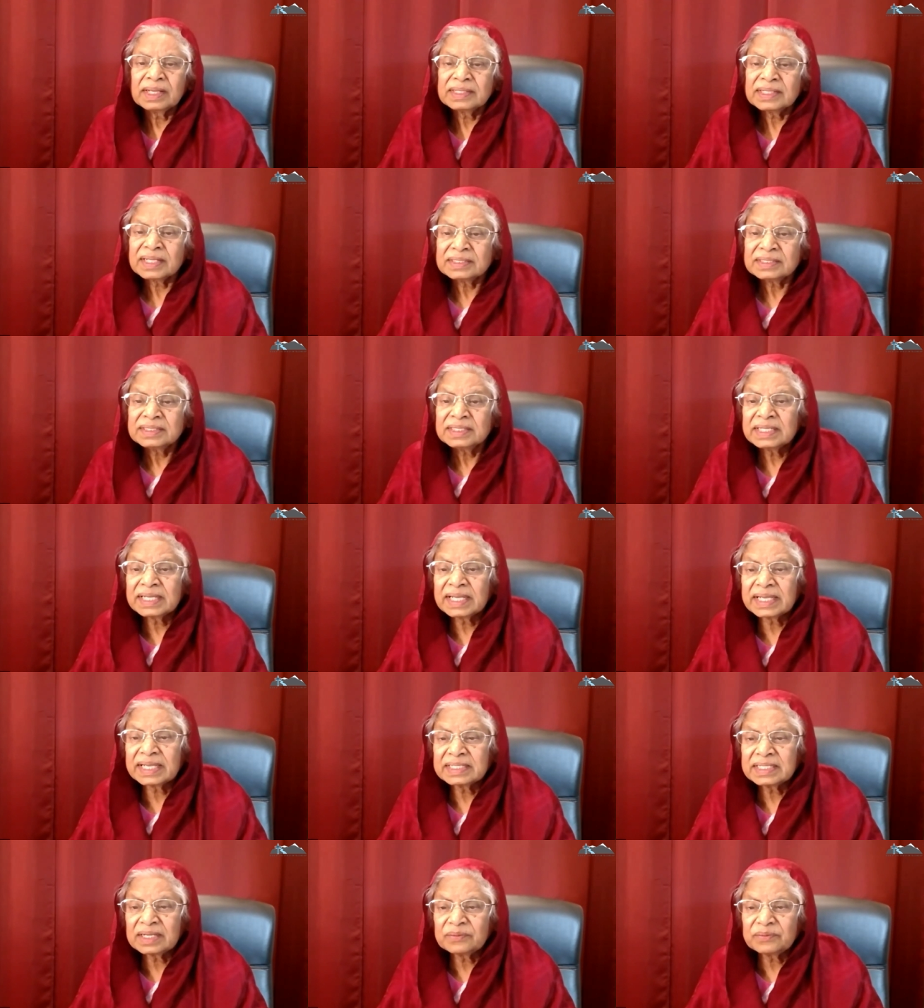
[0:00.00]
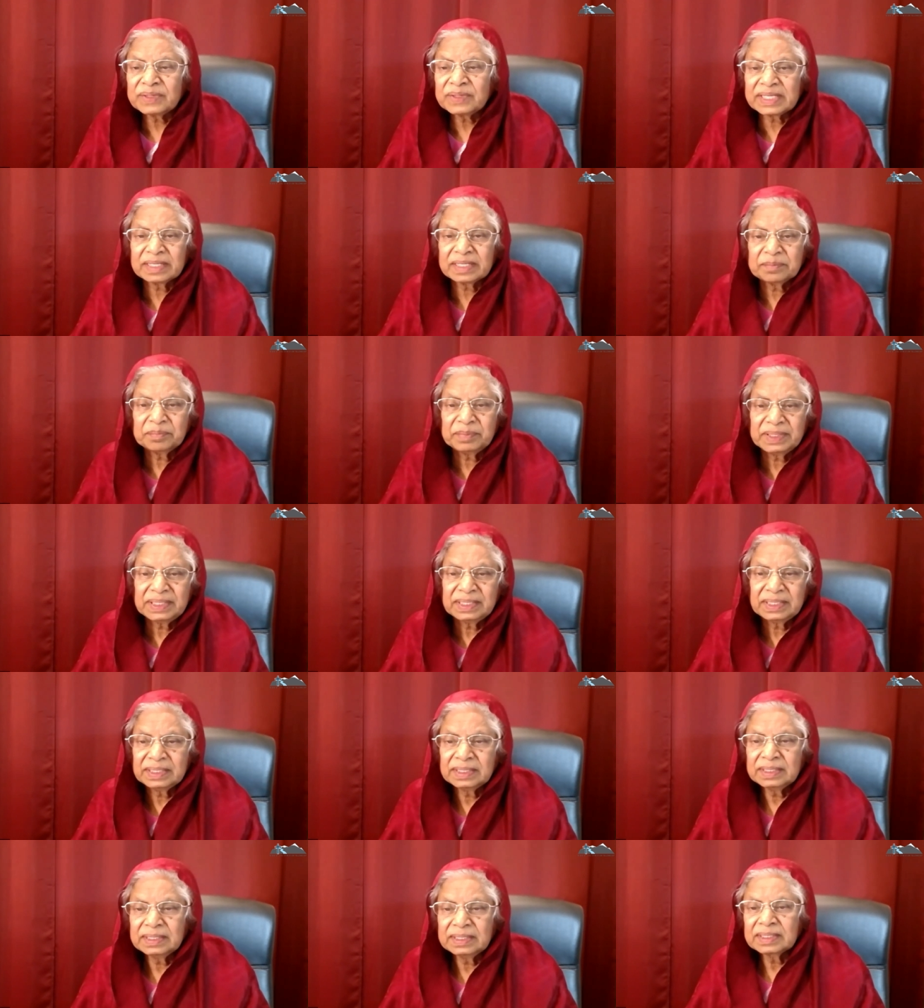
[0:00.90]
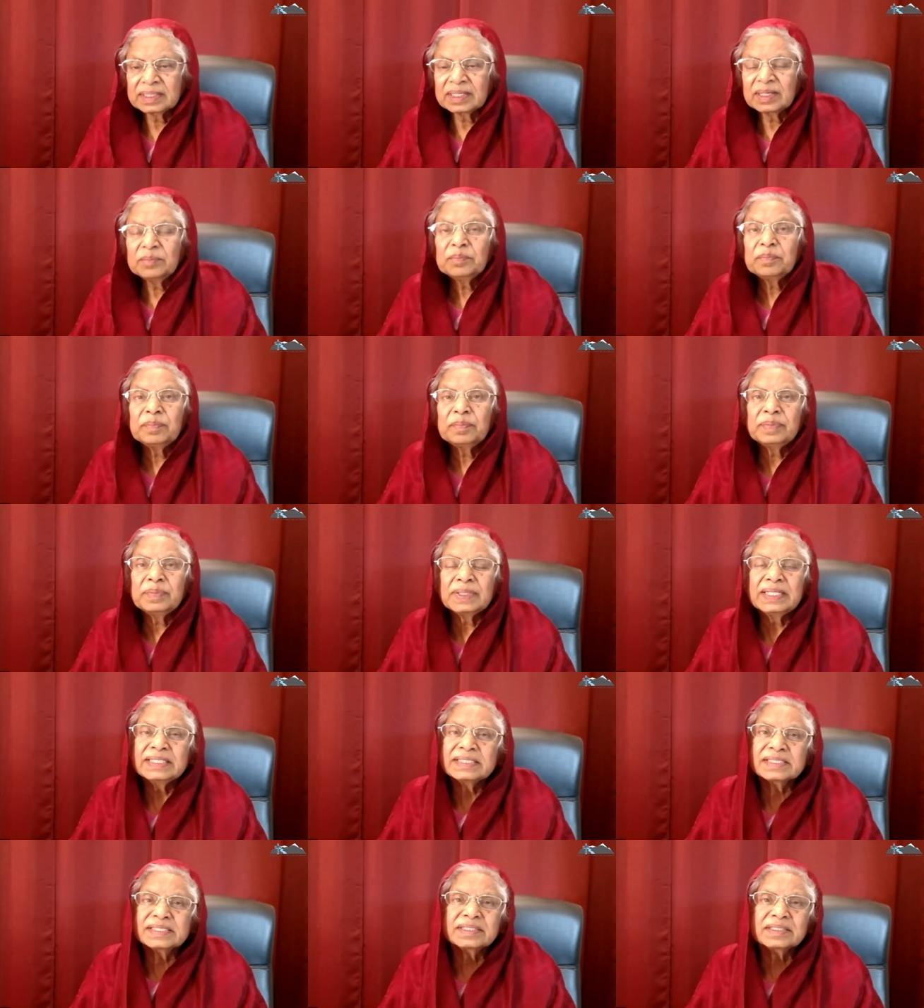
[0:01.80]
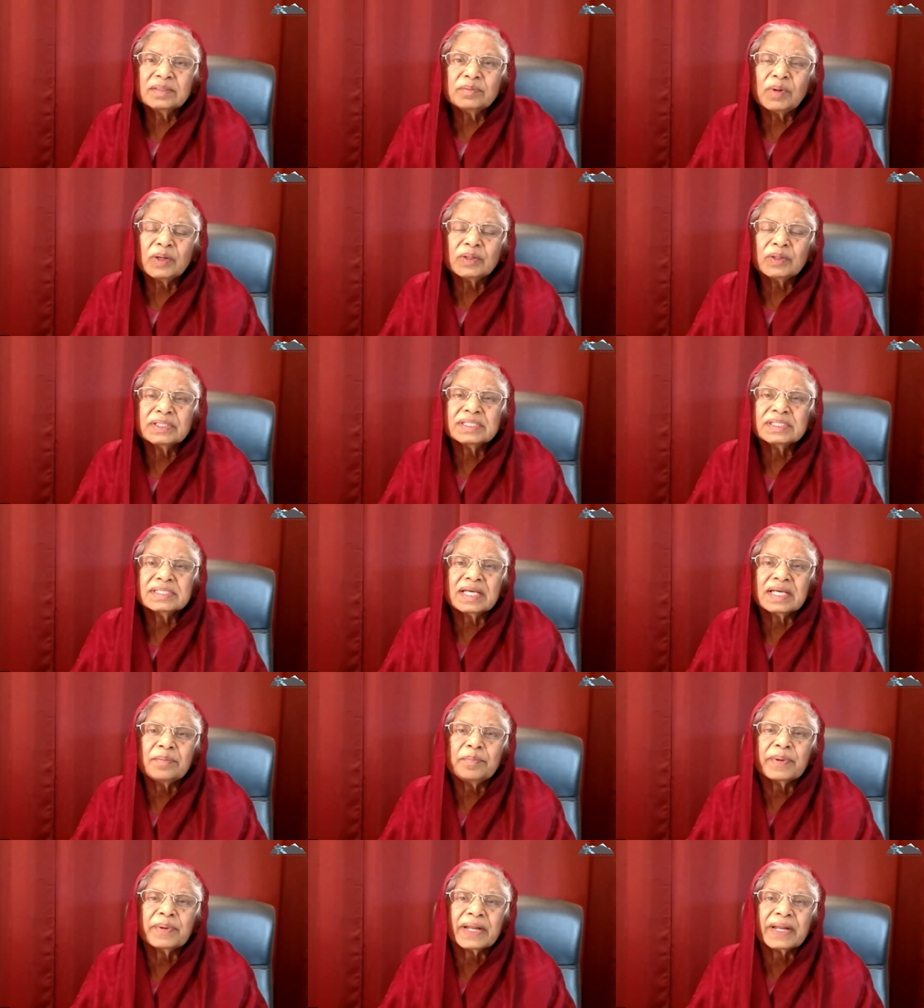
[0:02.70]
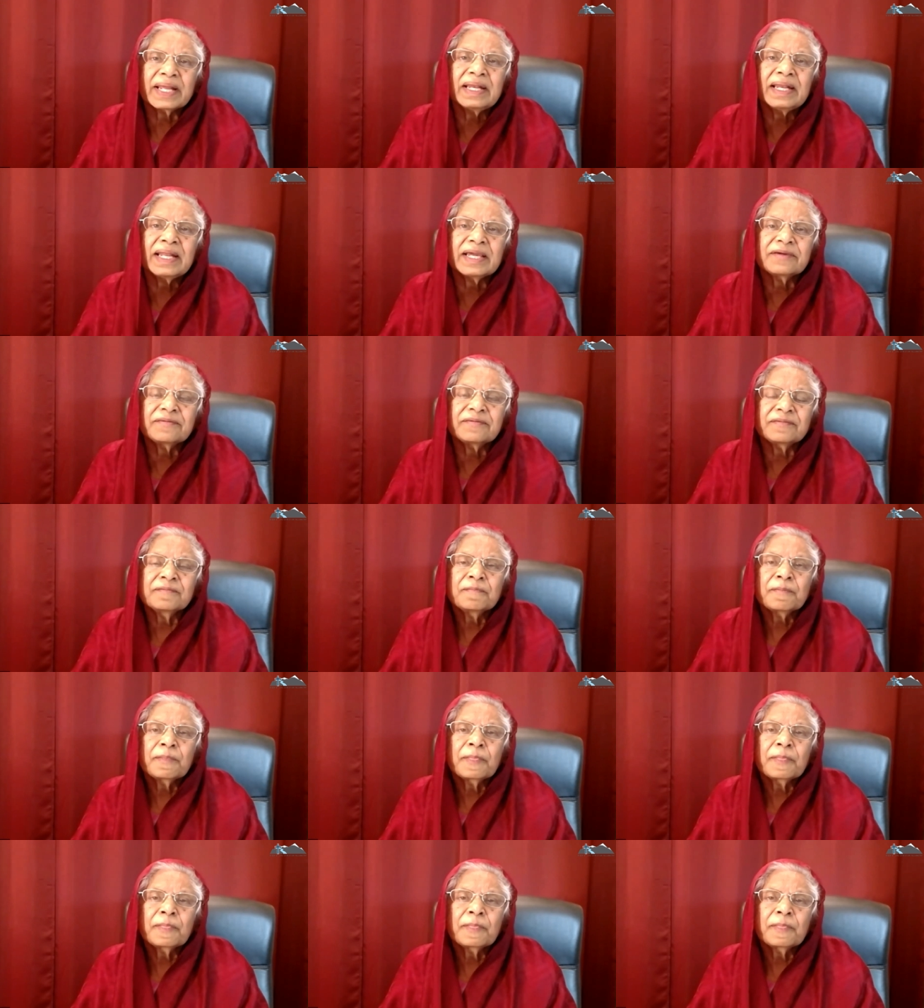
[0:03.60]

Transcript: Another area we can be complacent about is our prayer life.